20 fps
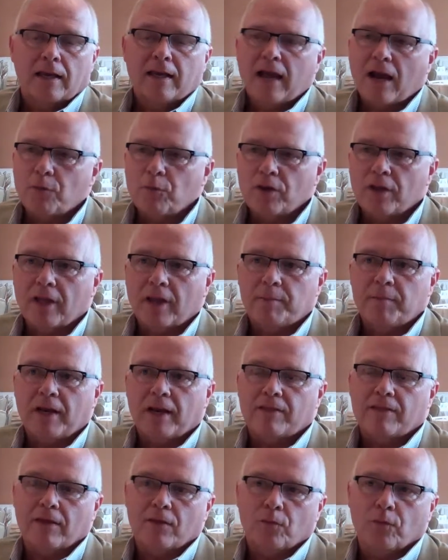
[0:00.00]
Not really. I mean, I
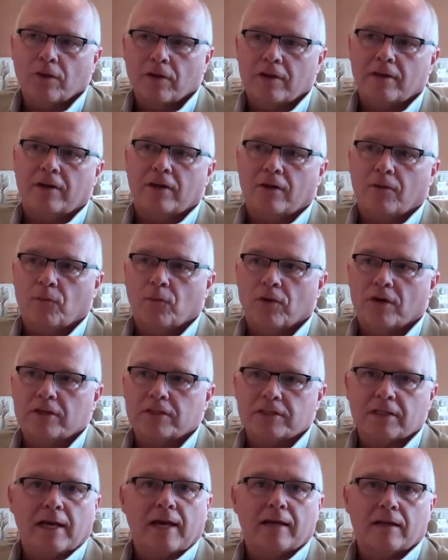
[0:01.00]
think we're
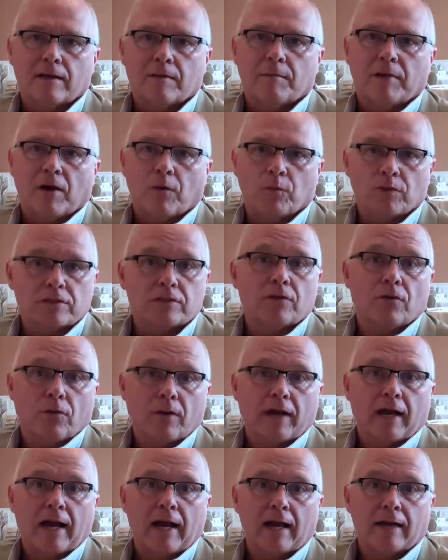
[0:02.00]
excited about what's
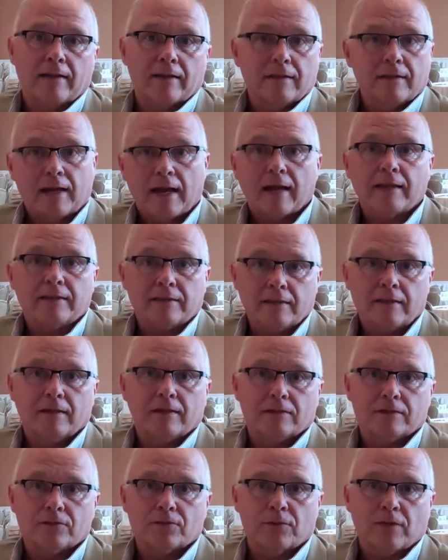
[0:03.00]
going on in the IT
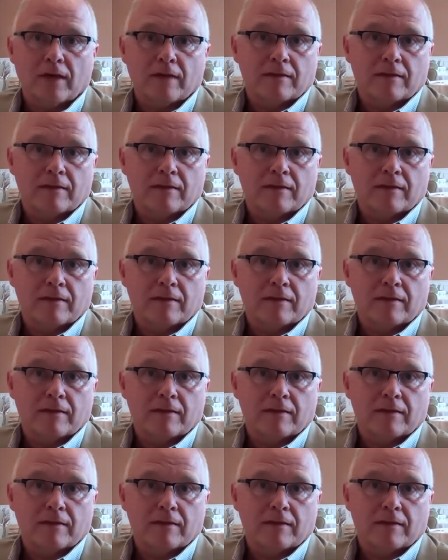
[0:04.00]
industry.